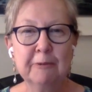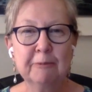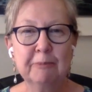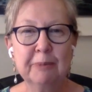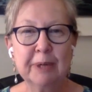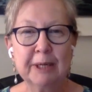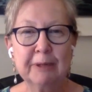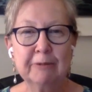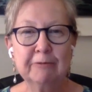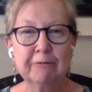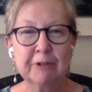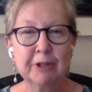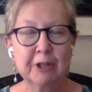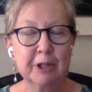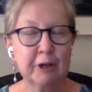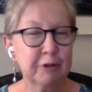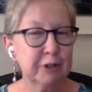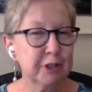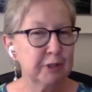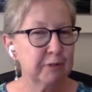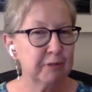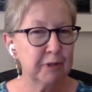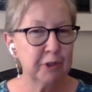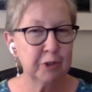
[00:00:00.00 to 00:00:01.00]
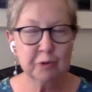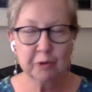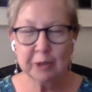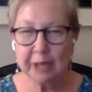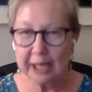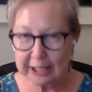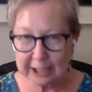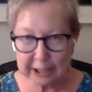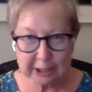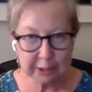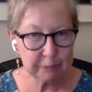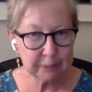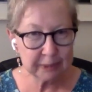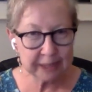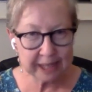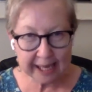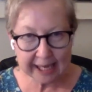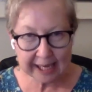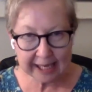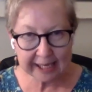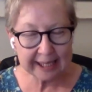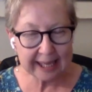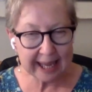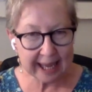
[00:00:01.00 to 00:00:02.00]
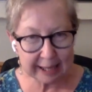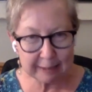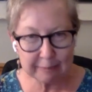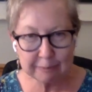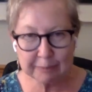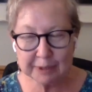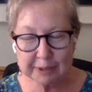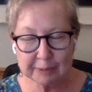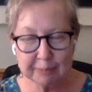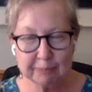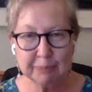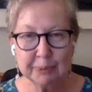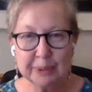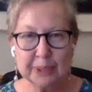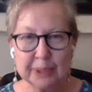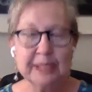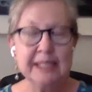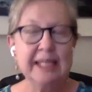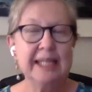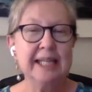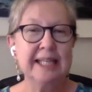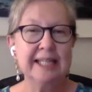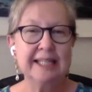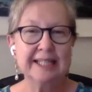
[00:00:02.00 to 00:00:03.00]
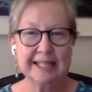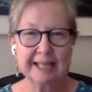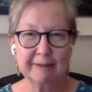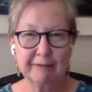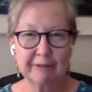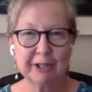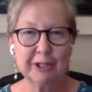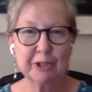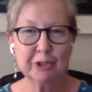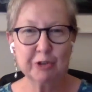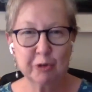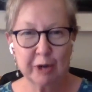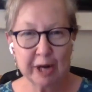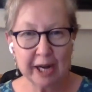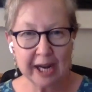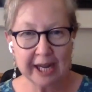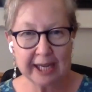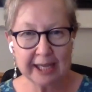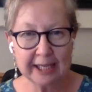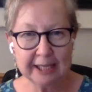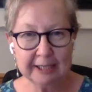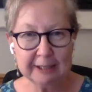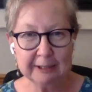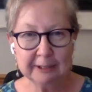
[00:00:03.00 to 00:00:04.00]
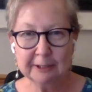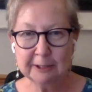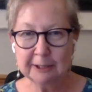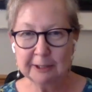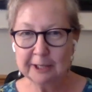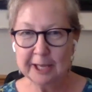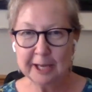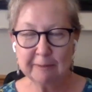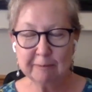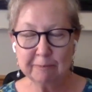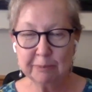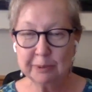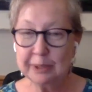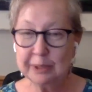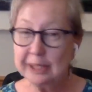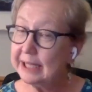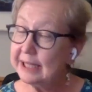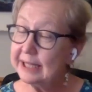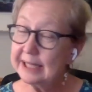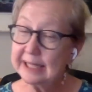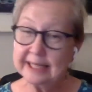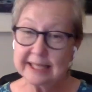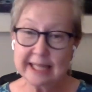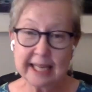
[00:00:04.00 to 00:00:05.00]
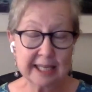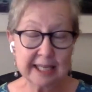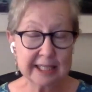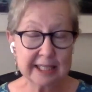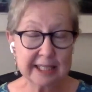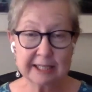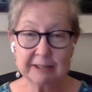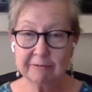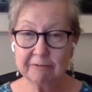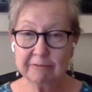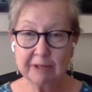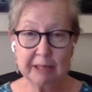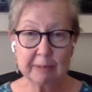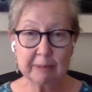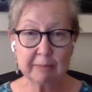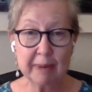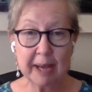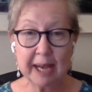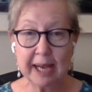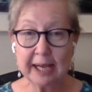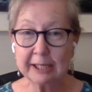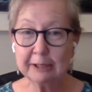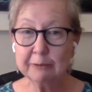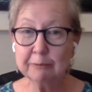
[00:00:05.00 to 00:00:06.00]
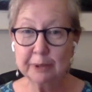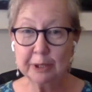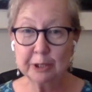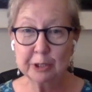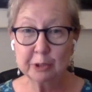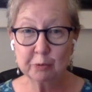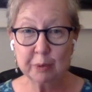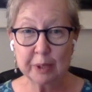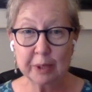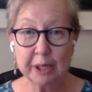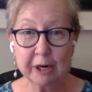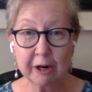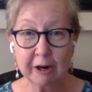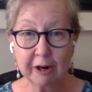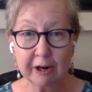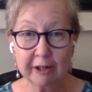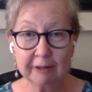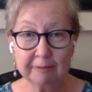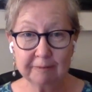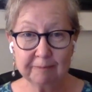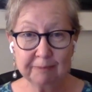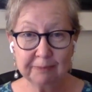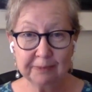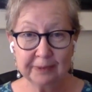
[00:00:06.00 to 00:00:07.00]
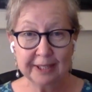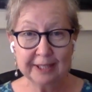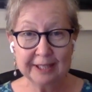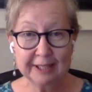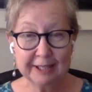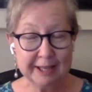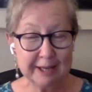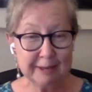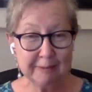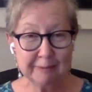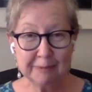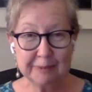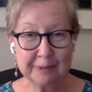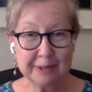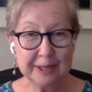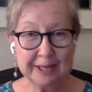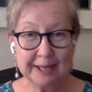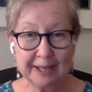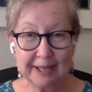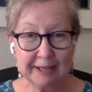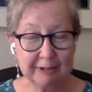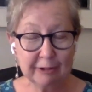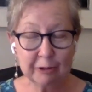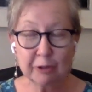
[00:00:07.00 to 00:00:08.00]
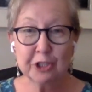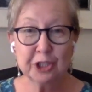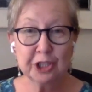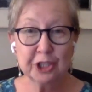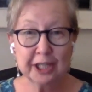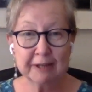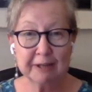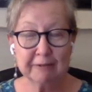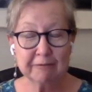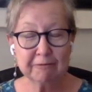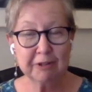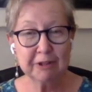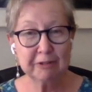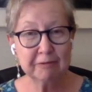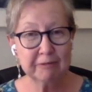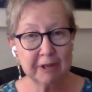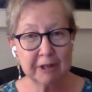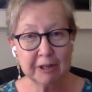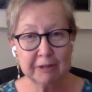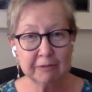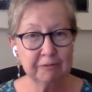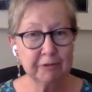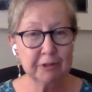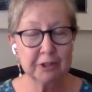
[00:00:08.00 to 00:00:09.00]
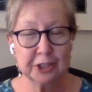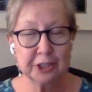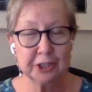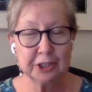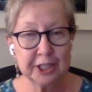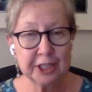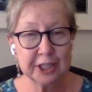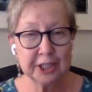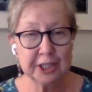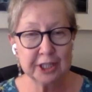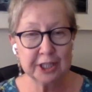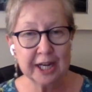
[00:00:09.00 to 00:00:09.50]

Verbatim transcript: But for those of you who like to play games, please give it a try. Um, please send us the feedback because we are um, launching it for the very first